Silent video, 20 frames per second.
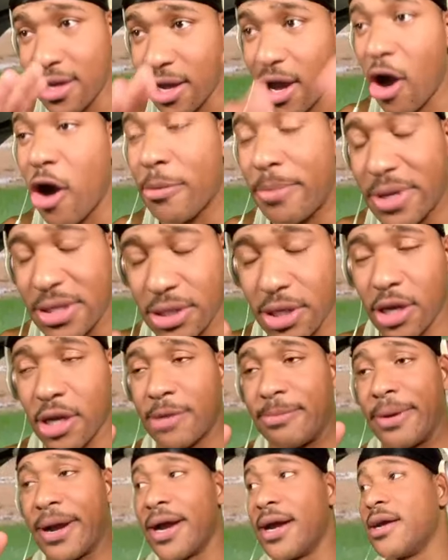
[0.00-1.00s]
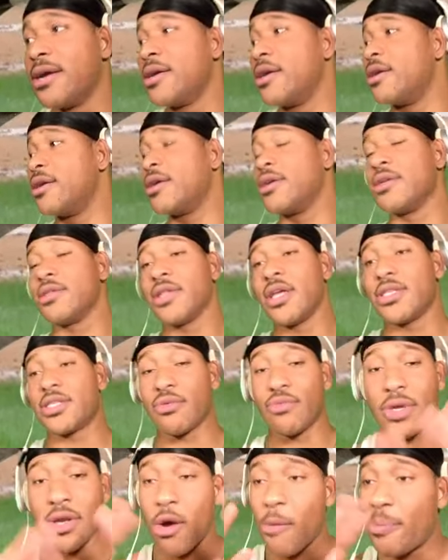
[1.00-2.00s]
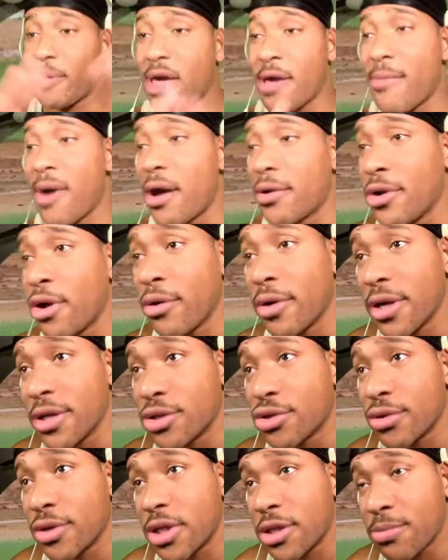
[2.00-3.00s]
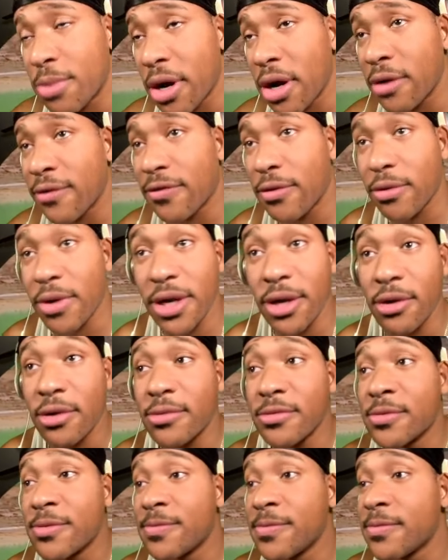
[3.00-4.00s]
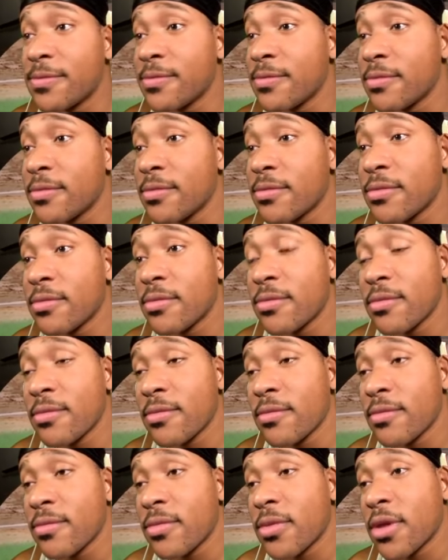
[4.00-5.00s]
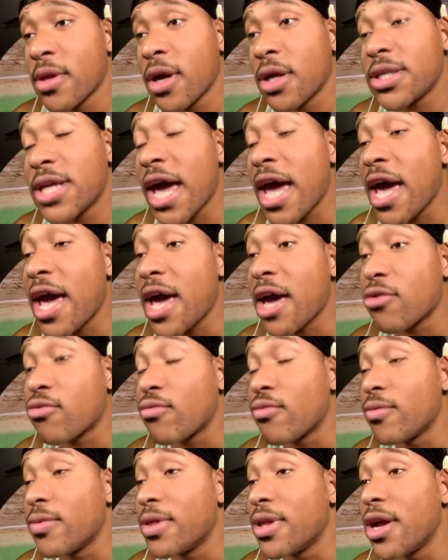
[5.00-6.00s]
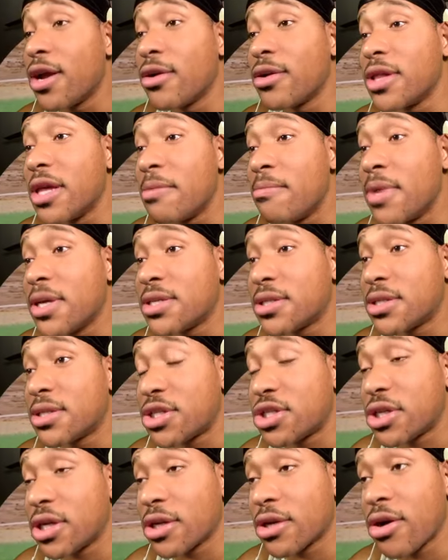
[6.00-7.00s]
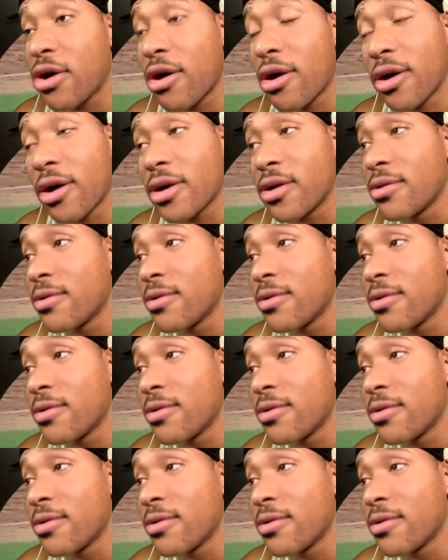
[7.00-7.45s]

I hope he's good, bro. Listen, we don't play about no injuries, bro. For real. Dang. Literally missed the shin guard.